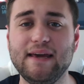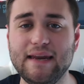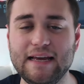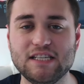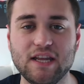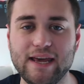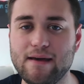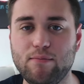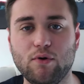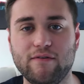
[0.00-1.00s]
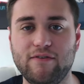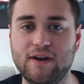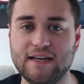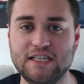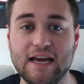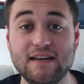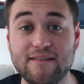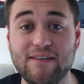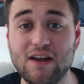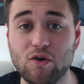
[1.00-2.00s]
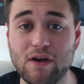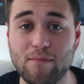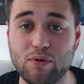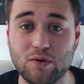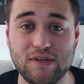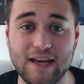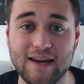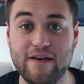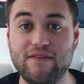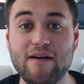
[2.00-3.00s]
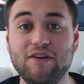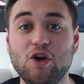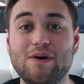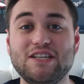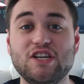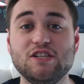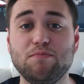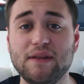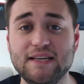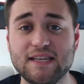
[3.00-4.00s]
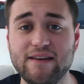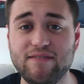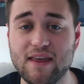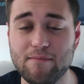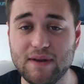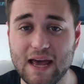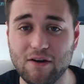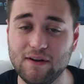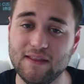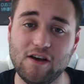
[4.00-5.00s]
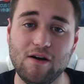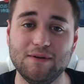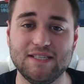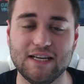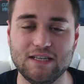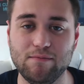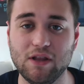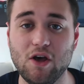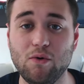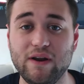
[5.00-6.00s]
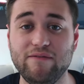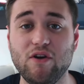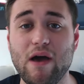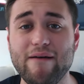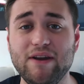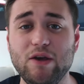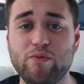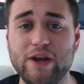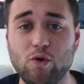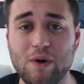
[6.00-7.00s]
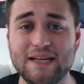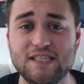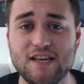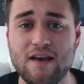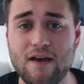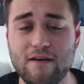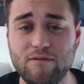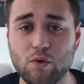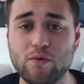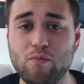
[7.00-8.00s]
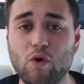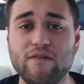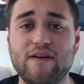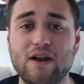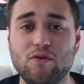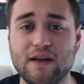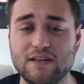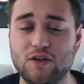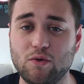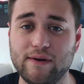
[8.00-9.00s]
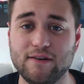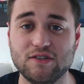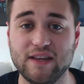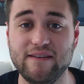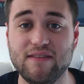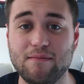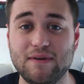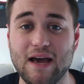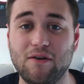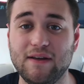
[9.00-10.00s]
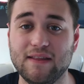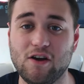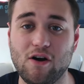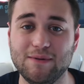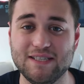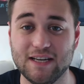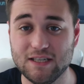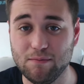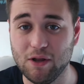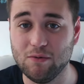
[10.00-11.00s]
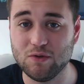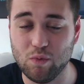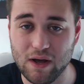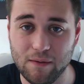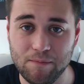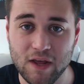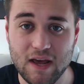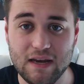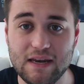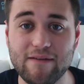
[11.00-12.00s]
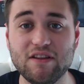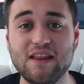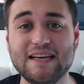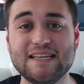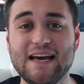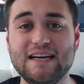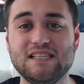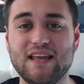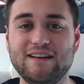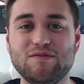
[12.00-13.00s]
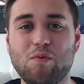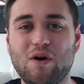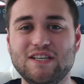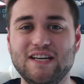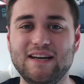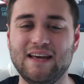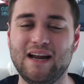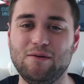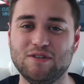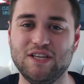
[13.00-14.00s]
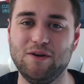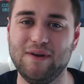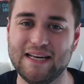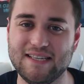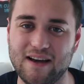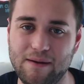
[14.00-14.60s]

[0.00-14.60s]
and easily import footage into Final Cut Pro 10. If you have any questions, please leave them down in the comment section below, and if you have any requests for more Final Cut tutorials, leave them down in the comment section below as well. Nevertheless, guys, thanks for watching, and I will see you next time.